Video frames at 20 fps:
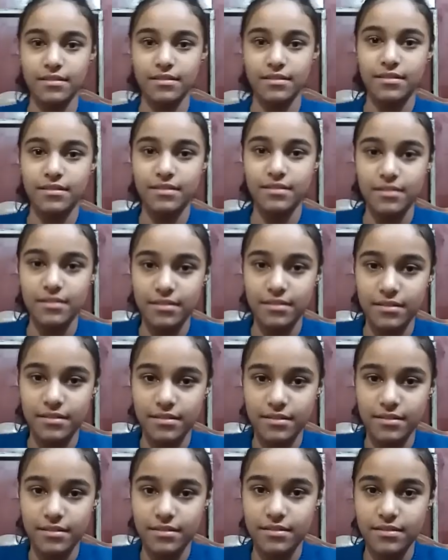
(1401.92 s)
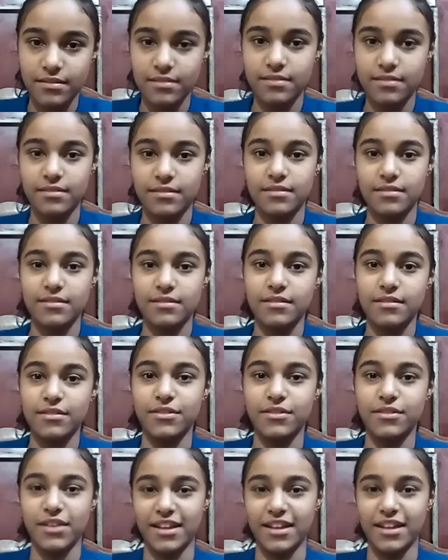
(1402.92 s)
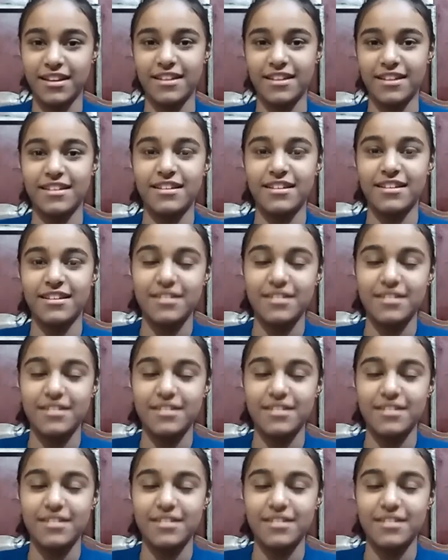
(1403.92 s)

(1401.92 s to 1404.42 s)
bura hai. You always,